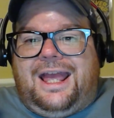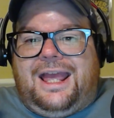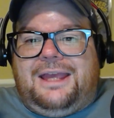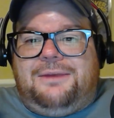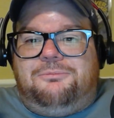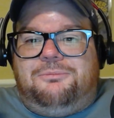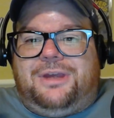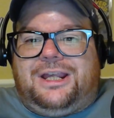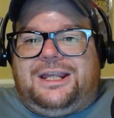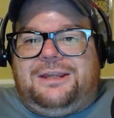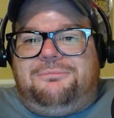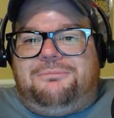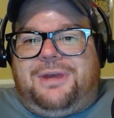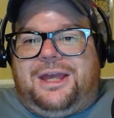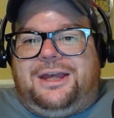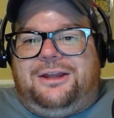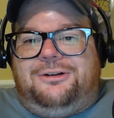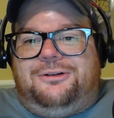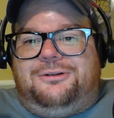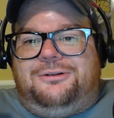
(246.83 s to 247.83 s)
a Mickey
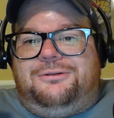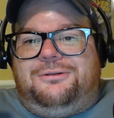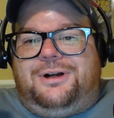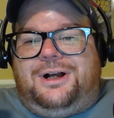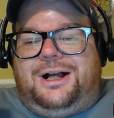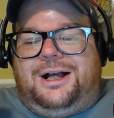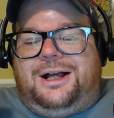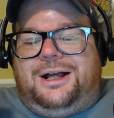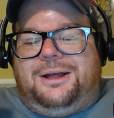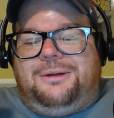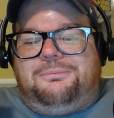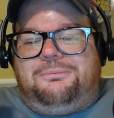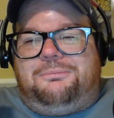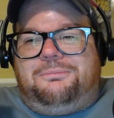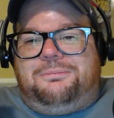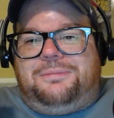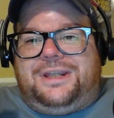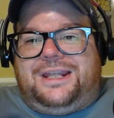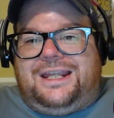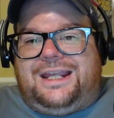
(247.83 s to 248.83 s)
Mantle
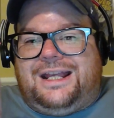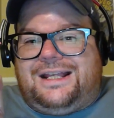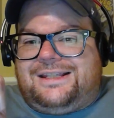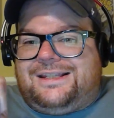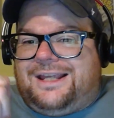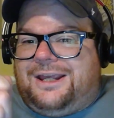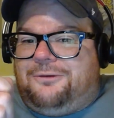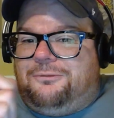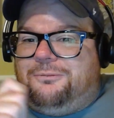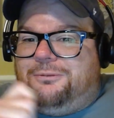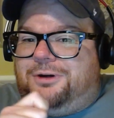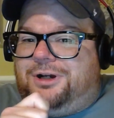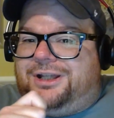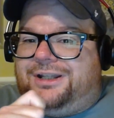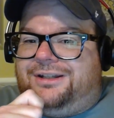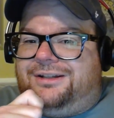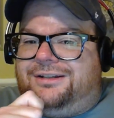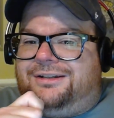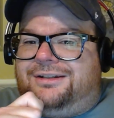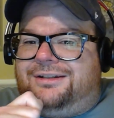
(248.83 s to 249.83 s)
PSA
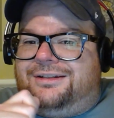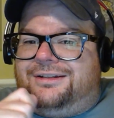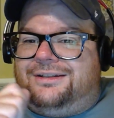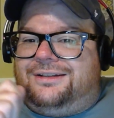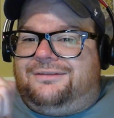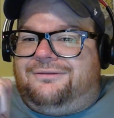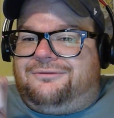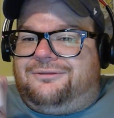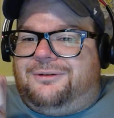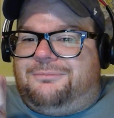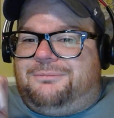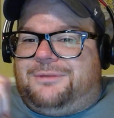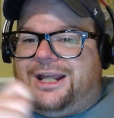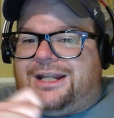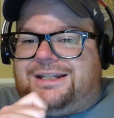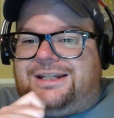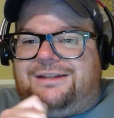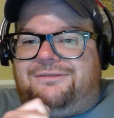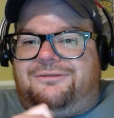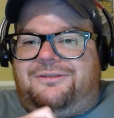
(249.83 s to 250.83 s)
1 from
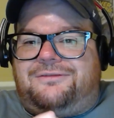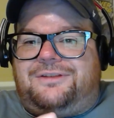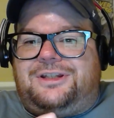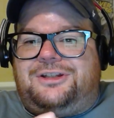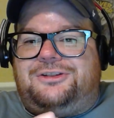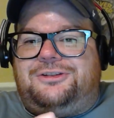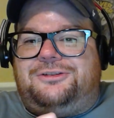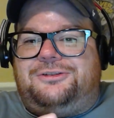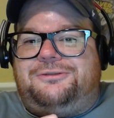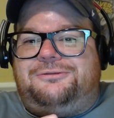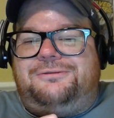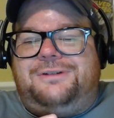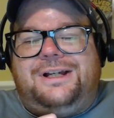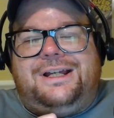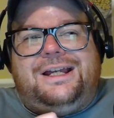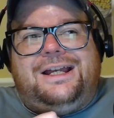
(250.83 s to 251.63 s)
1952,